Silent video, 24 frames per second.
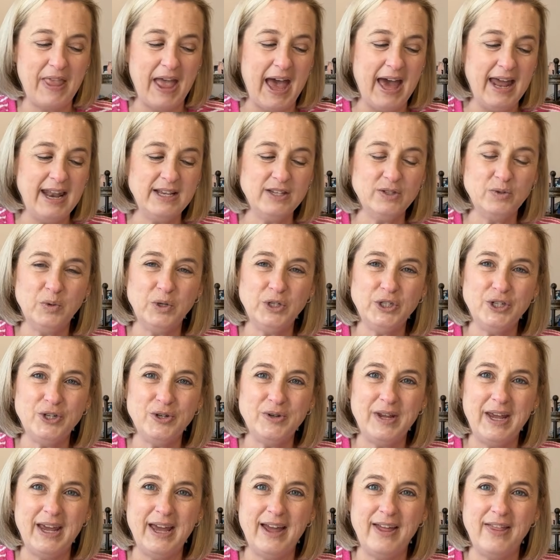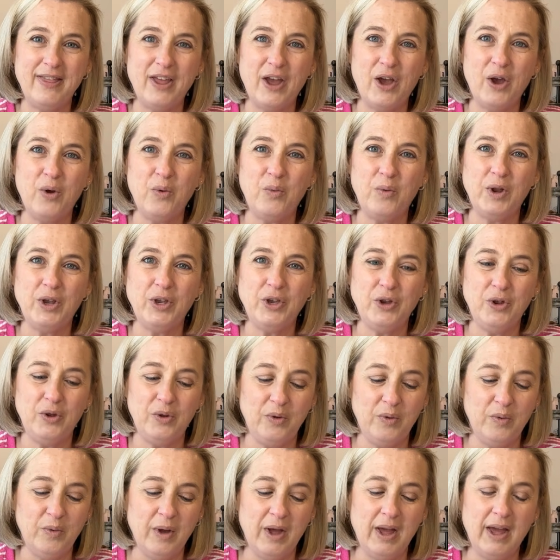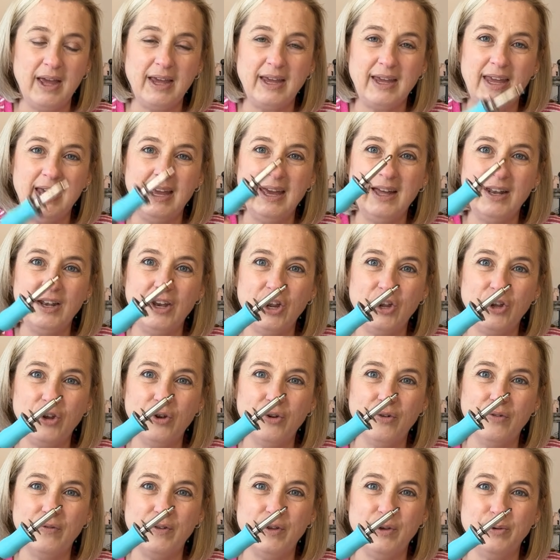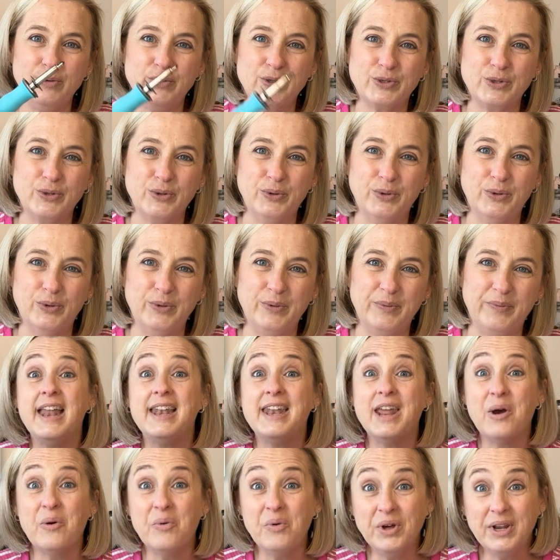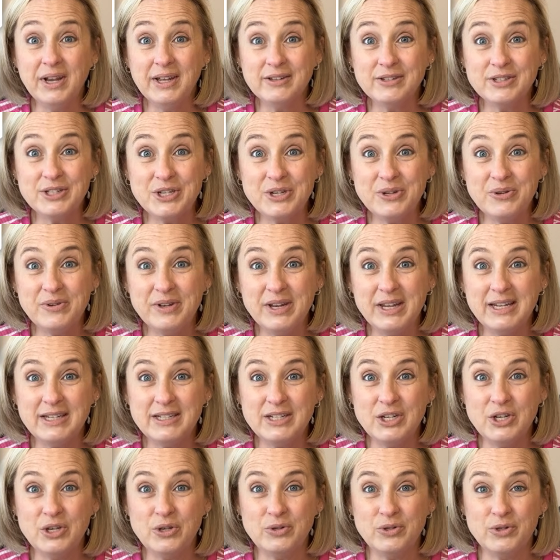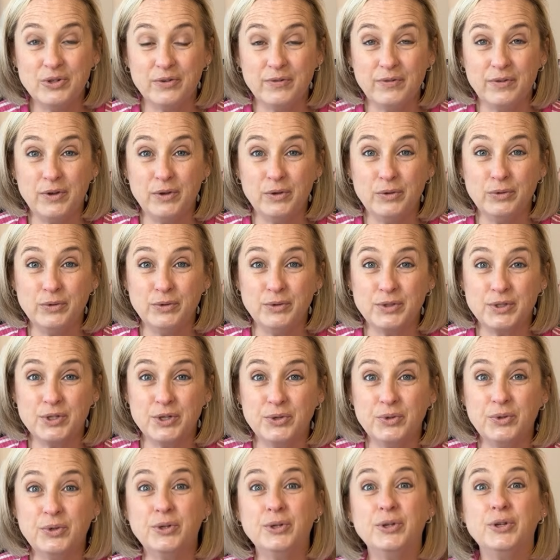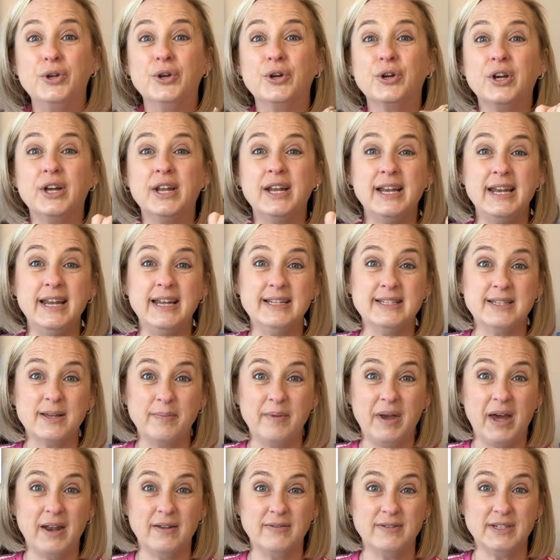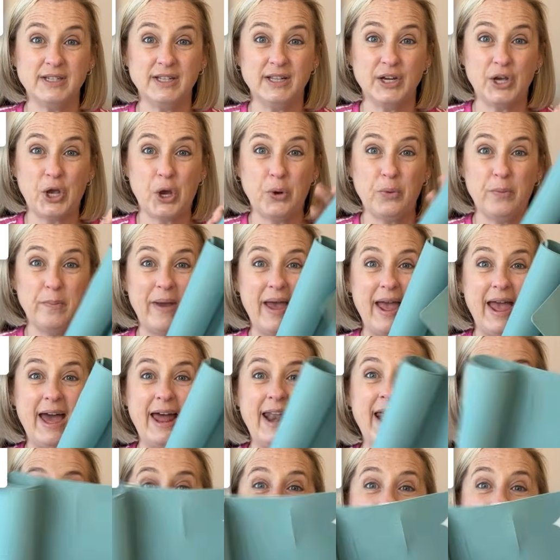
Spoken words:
that is what you get though when you get your fuse tool. Now, what else do you need to use your fuse tool? You're going to need some kind of silicone mat.